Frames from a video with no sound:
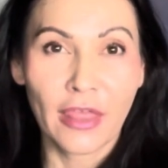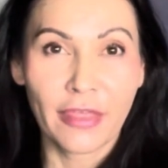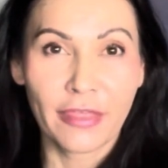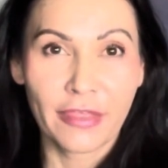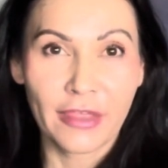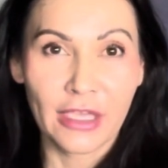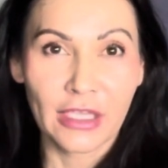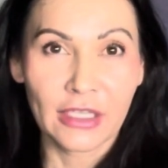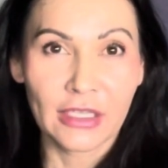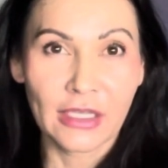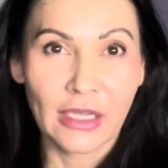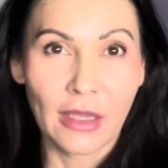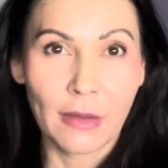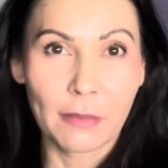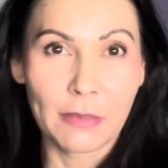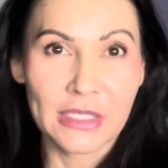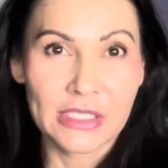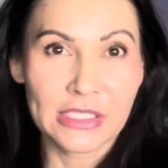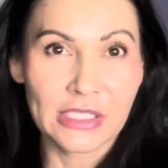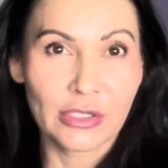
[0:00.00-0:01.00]
thick
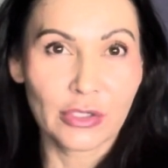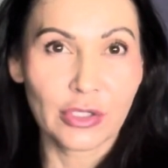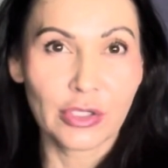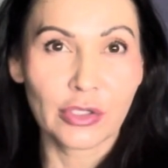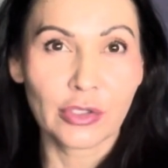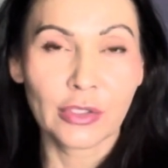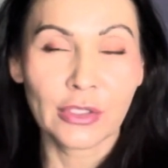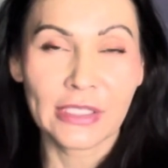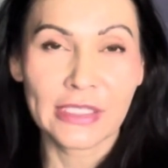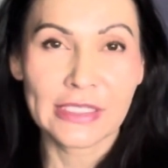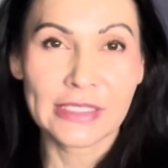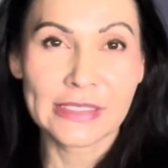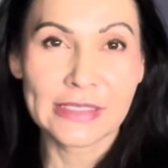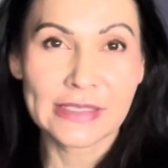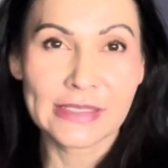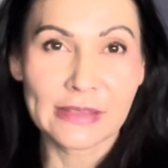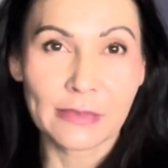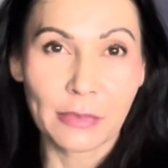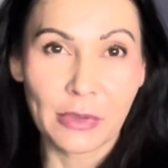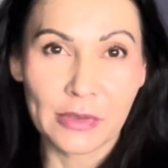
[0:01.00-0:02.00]
material is.
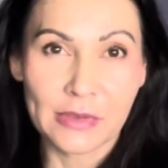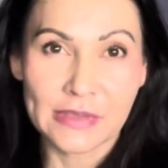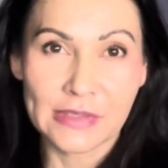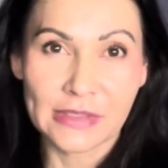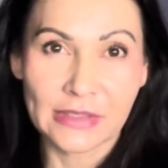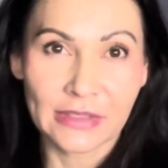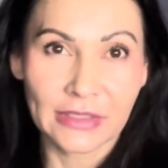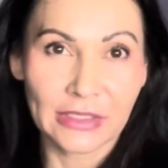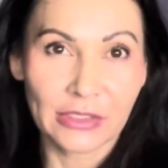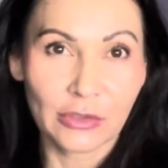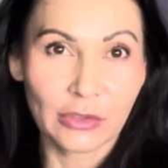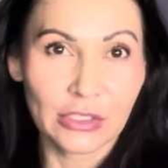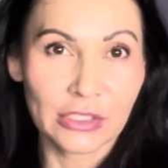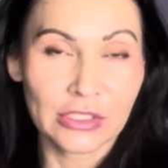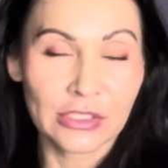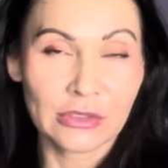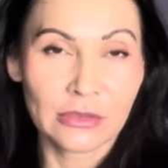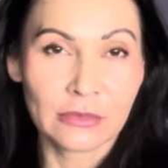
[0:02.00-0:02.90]
Supposedly you could